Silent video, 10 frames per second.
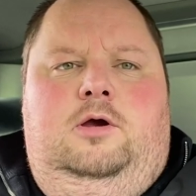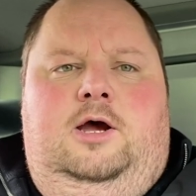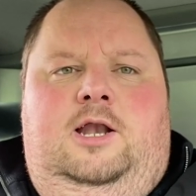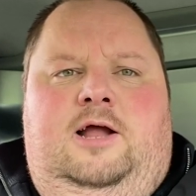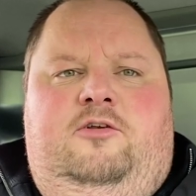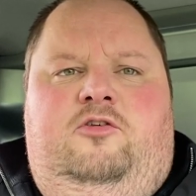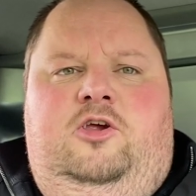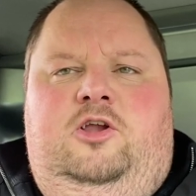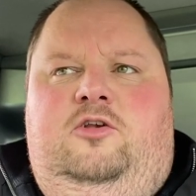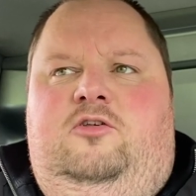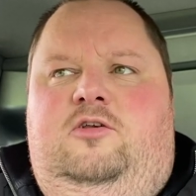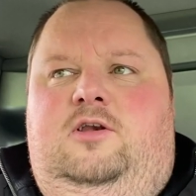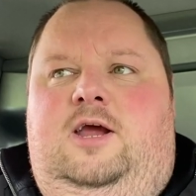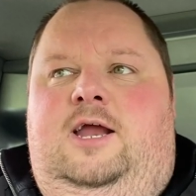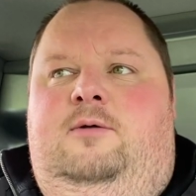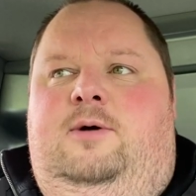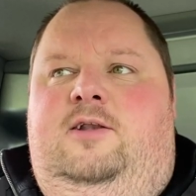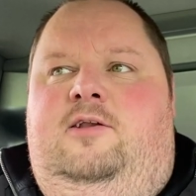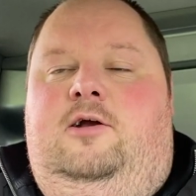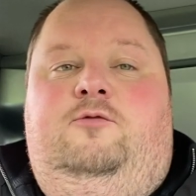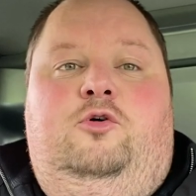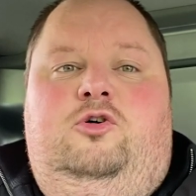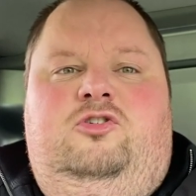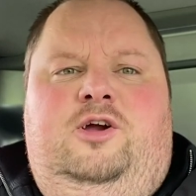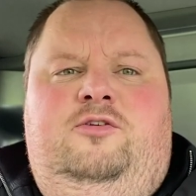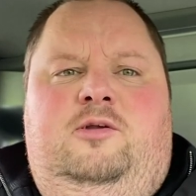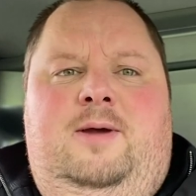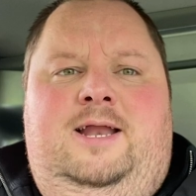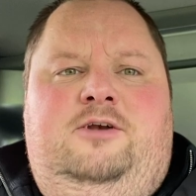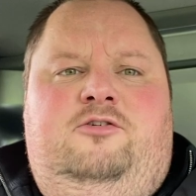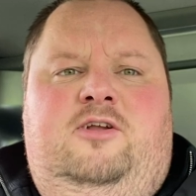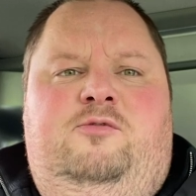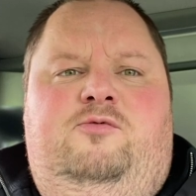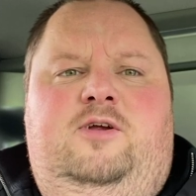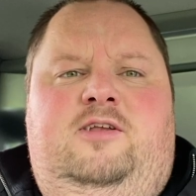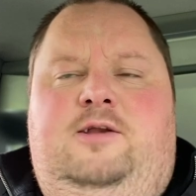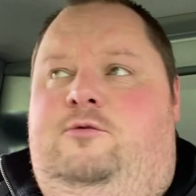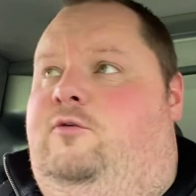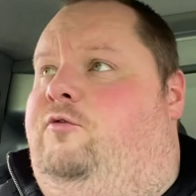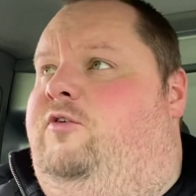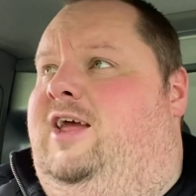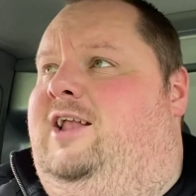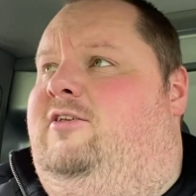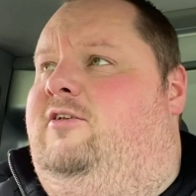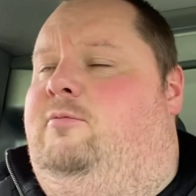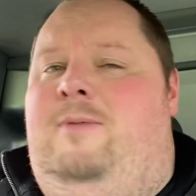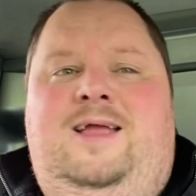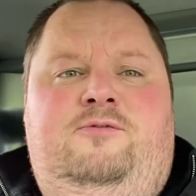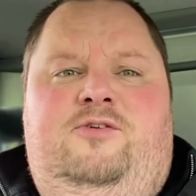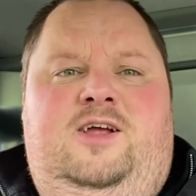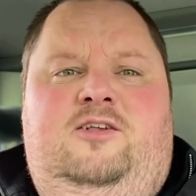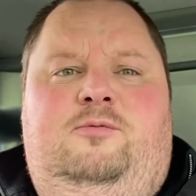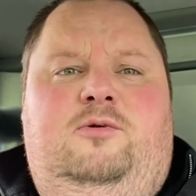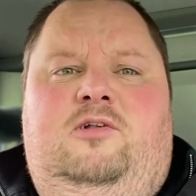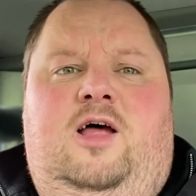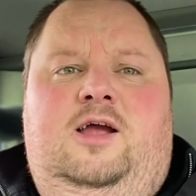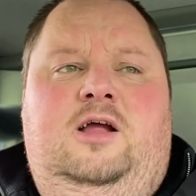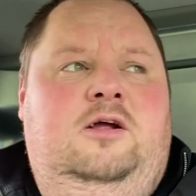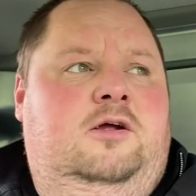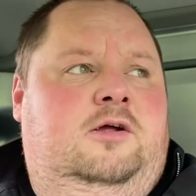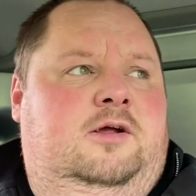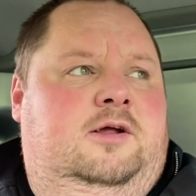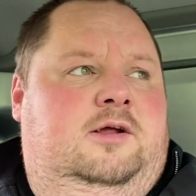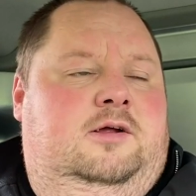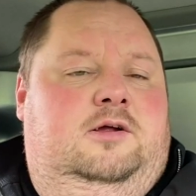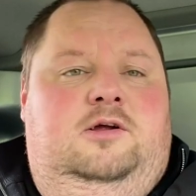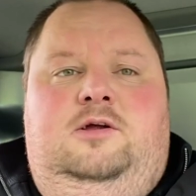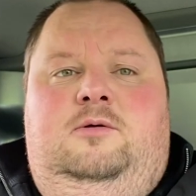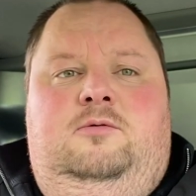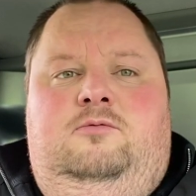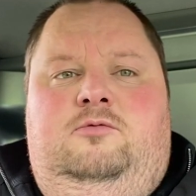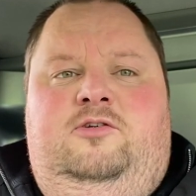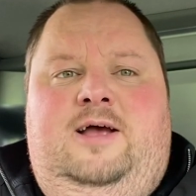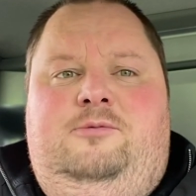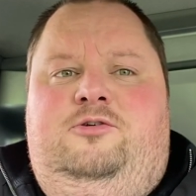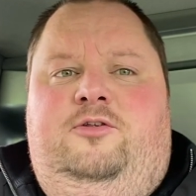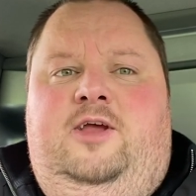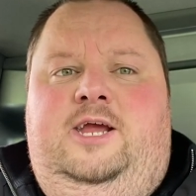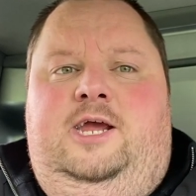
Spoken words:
And as I turned in, going to the main entrance, he said it was for theatres, main theatres, but I was like, reception will take